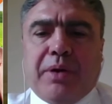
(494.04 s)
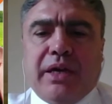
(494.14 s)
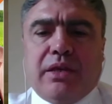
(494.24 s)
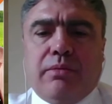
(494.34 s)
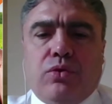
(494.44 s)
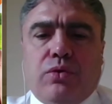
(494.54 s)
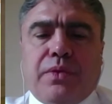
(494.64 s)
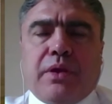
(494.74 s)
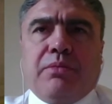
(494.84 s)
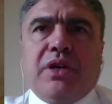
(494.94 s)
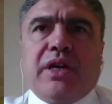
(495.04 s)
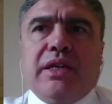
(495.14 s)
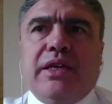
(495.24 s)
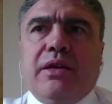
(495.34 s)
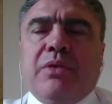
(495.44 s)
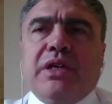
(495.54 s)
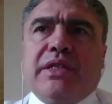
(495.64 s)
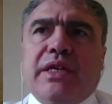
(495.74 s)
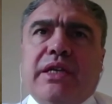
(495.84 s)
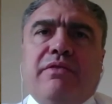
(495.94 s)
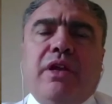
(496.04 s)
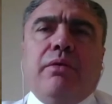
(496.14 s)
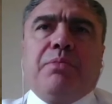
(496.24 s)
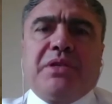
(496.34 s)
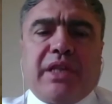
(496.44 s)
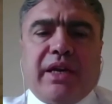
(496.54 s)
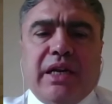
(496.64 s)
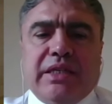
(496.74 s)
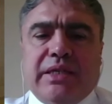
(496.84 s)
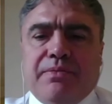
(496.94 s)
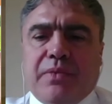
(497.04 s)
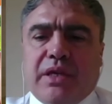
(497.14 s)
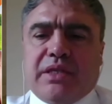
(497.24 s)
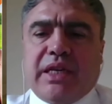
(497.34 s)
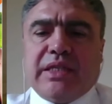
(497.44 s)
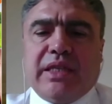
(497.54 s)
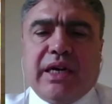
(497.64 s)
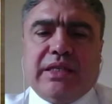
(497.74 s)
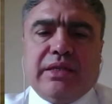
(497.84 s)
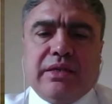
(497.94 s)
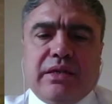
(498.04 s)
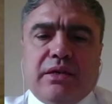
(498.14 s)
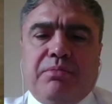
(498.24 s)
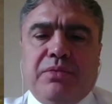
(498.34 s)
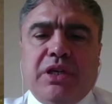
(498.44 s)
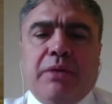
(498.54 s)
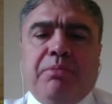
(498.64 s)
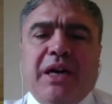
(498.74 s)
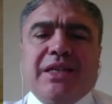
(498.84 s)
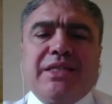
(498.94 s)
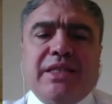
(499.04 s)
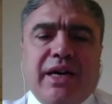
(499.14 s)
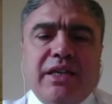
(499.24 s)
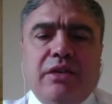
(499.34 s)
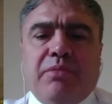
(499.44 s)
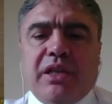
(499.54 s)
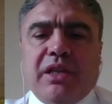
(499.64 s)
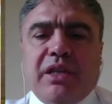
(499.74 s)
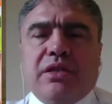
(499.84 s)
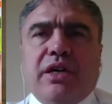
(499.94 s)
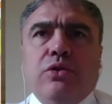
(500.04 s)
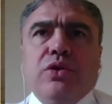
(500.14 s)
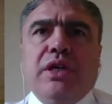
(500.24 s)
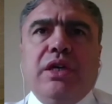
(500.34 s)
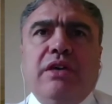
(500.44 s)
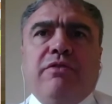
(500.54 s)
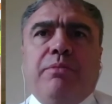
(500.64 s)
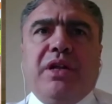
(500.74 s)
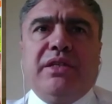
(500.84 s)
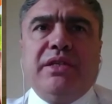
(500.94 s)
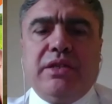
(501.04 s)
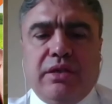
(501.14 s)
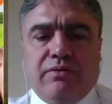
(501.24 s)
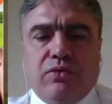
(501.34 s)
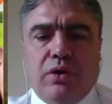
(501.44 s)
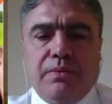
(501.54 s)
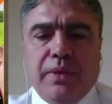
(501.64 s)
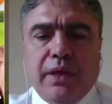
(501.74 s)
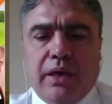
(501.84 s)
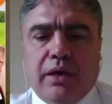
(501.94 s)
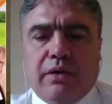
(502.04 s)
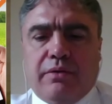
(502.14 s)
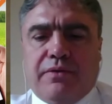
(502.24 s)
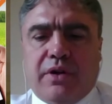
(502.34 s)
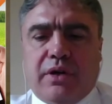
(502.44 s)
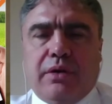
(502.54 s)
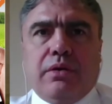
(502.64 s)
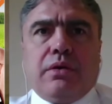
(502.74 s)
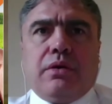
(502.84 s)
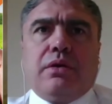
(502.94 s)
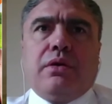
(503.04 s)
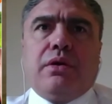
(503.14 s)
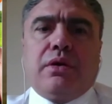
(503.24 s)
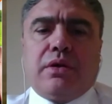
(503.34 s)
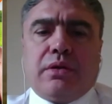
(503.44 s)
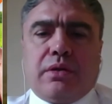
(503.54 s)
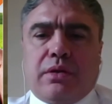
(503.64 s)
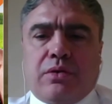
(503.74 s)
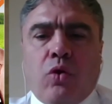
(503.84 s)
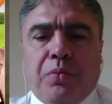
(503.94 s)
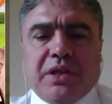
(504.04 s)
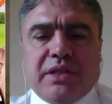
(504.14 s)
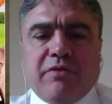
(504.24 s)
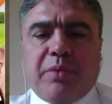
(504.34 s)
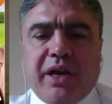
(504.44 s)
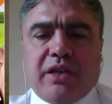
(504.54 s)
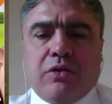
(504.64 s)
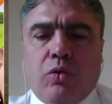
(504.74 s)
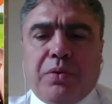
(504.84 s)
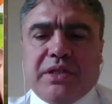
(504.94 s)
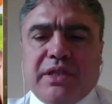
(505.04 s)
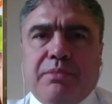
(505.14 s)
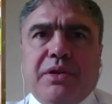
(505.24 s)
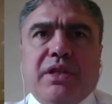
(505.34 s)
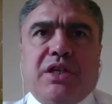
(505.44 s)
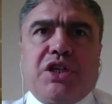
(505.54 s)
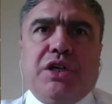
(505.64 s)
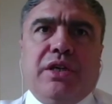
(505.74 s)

And we wanted to create the bank of knowledge, the bank of technologies to implement this in our comprehensive offer. So what are the objectives for the farmers?